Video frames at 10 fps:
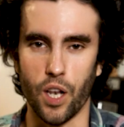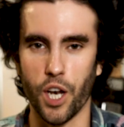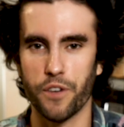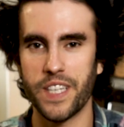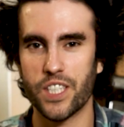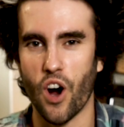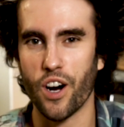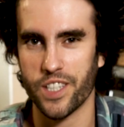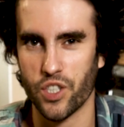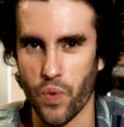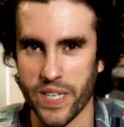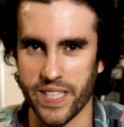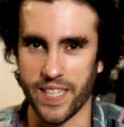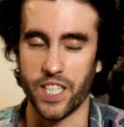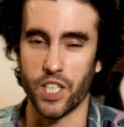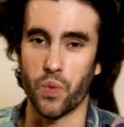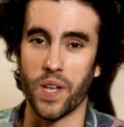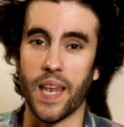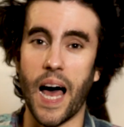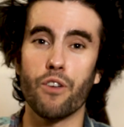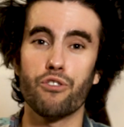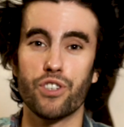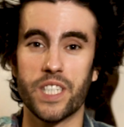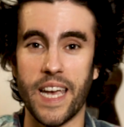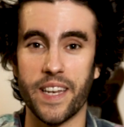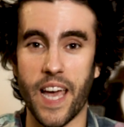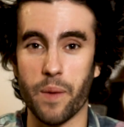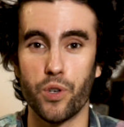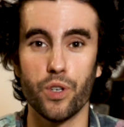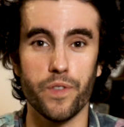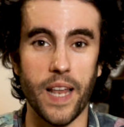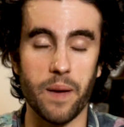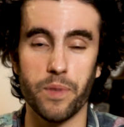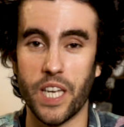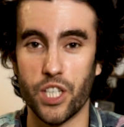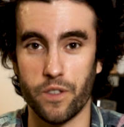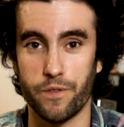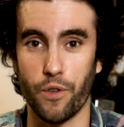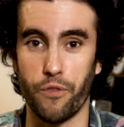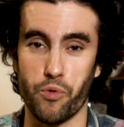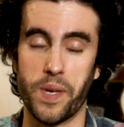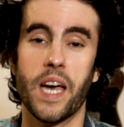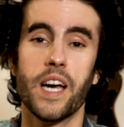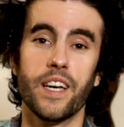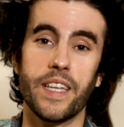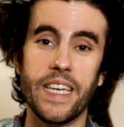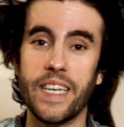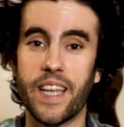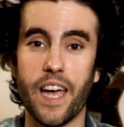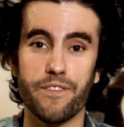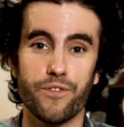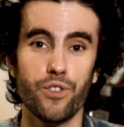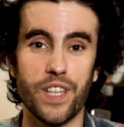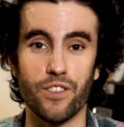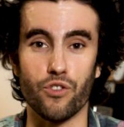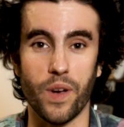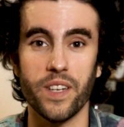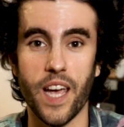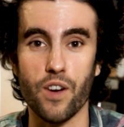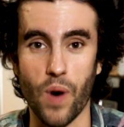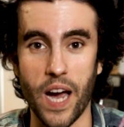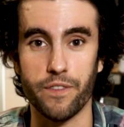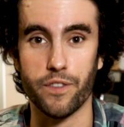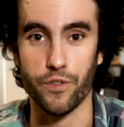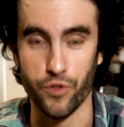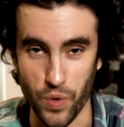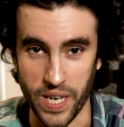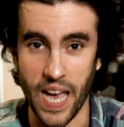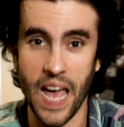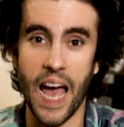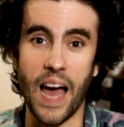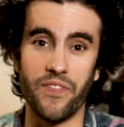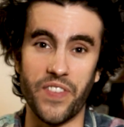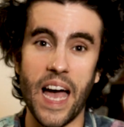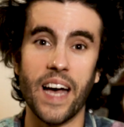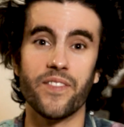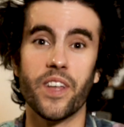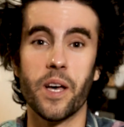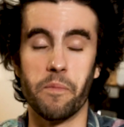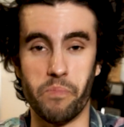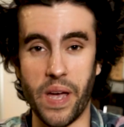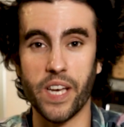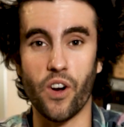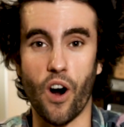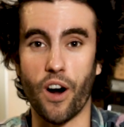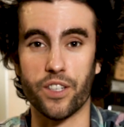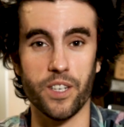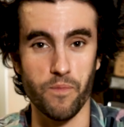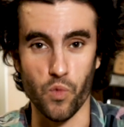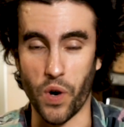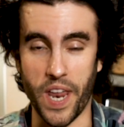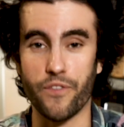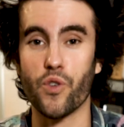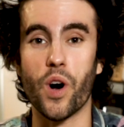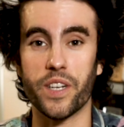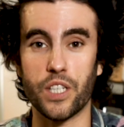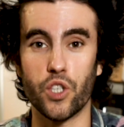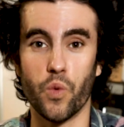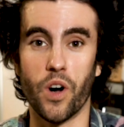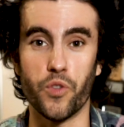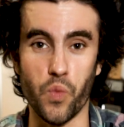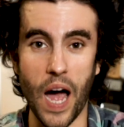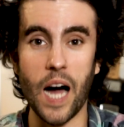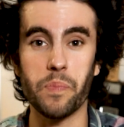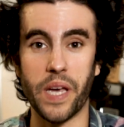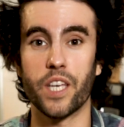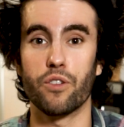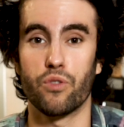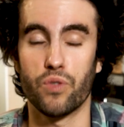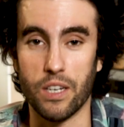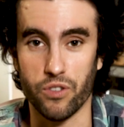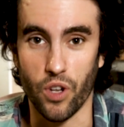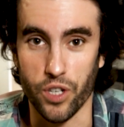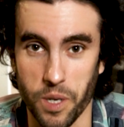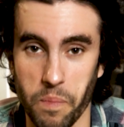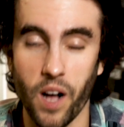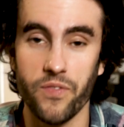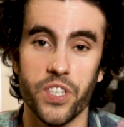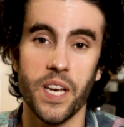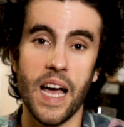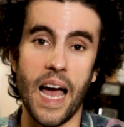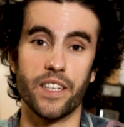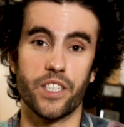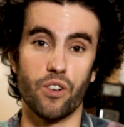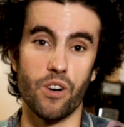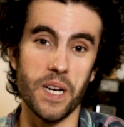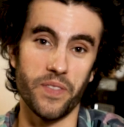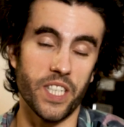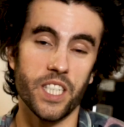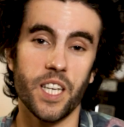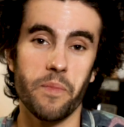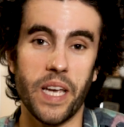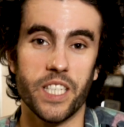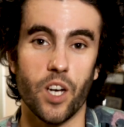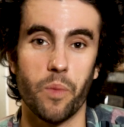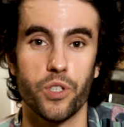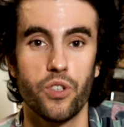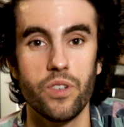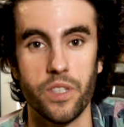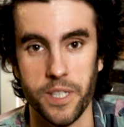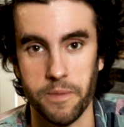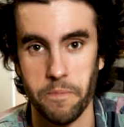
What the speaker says: A lot of these artist residencies will allow you to stay in their beautiful accommodation for free, eat their food and drink their wine for free, and then make art, whatever art that you want, while paying you $2,000 a month. And so this is an amazing opportunity.